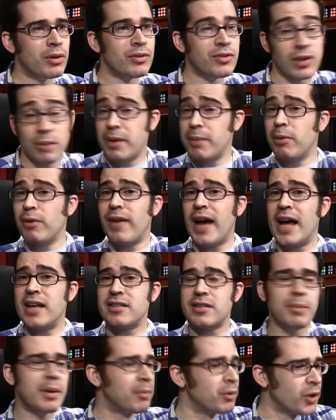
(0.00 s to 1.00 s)
some people have
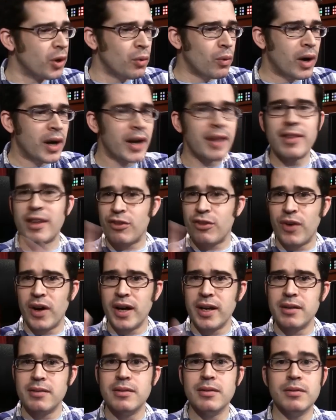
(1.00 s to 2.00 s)
asked, some people don't want it, that's
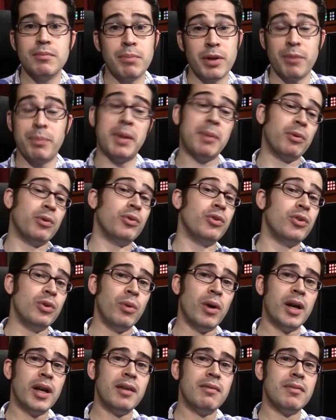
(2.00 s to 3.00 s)
fine. But the people who
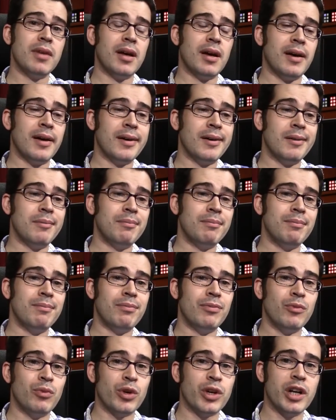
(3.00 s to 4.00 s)
do want it, we're
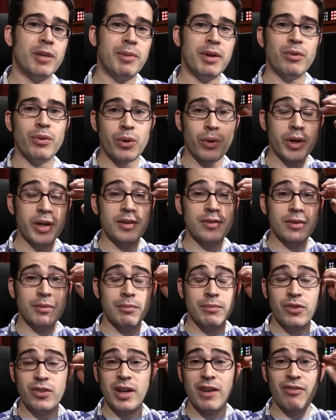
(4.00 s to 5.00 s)
going to be recording
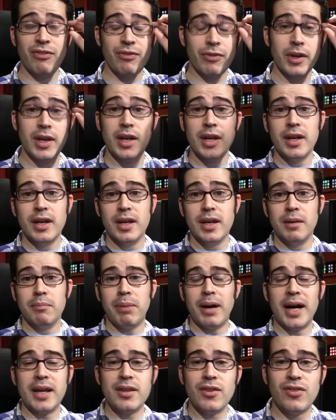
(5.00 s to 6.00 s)
some stuff
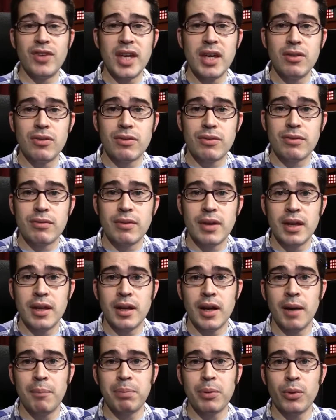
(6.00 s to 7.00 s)
behind the scenes
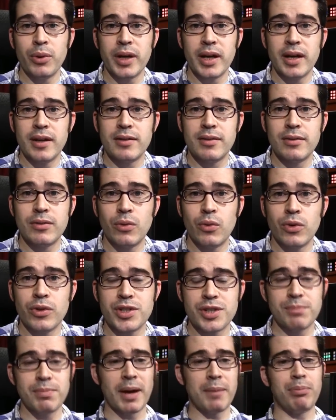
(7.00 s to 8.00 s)
and uploading it,
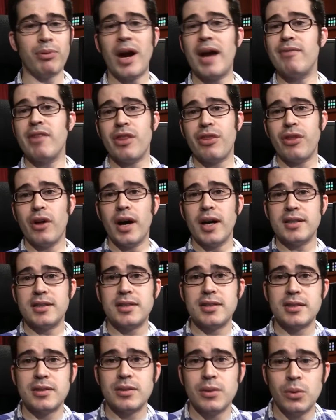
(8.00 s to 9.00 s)
or just my private
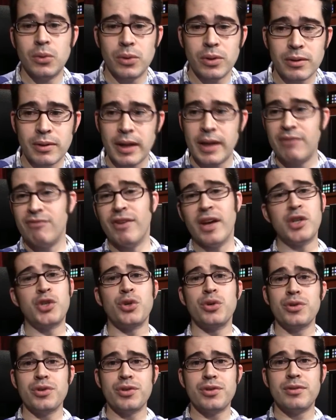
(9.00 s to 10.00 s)
thoughts or
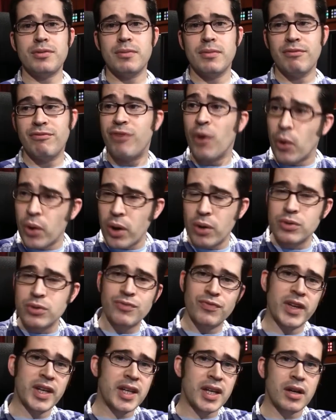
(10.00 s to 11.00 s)
adventures,
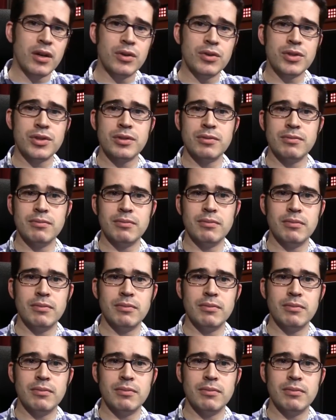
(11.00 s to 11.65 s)
photos, videos,